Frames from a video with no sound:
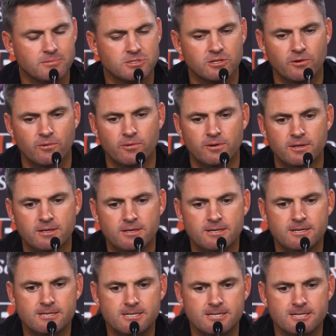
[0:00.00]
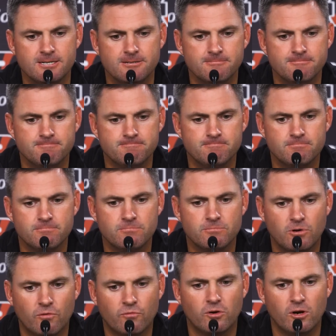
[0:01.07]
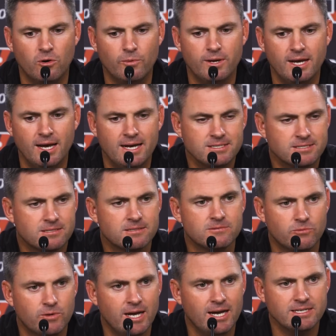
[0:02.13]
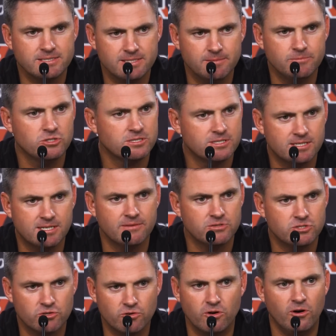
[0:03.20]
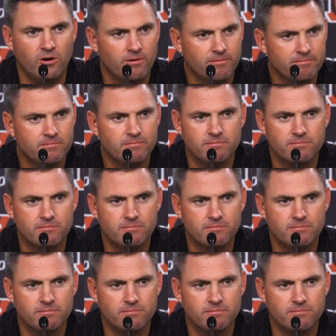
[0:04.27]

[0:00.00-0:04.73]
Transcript: So overall, we ask them just to give us your all.